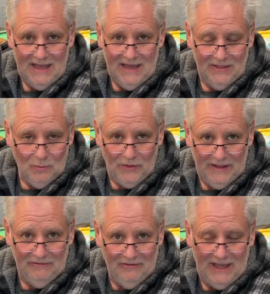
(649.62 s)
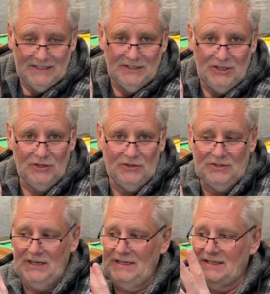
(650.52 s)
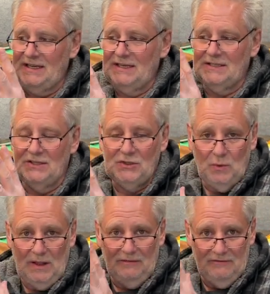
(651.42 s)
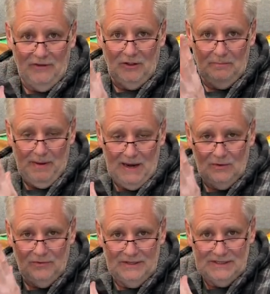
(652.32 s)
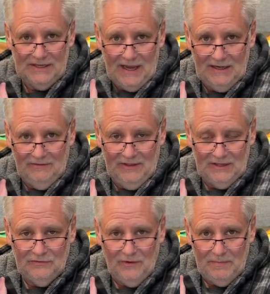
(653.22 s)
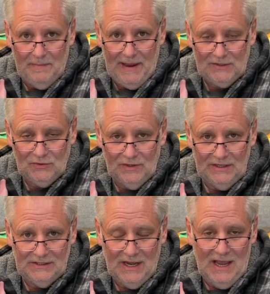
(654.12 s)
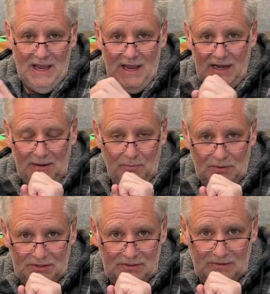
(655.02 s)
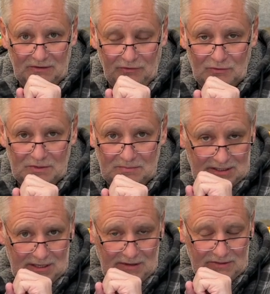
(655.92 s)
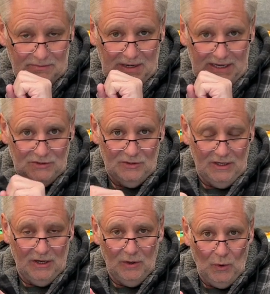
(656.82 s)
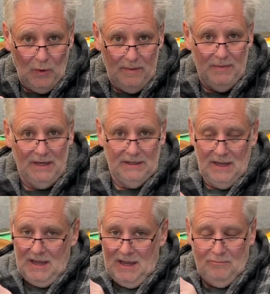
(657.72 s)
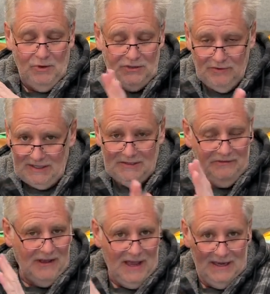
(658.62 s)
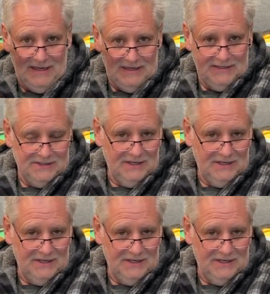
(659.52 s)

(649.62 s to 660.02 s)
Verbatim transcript: And what the inverter does, it takes the 12 volt power inside of this from the batteries and it puts it through some, uh, some electrical equipment, bridge rectifiers and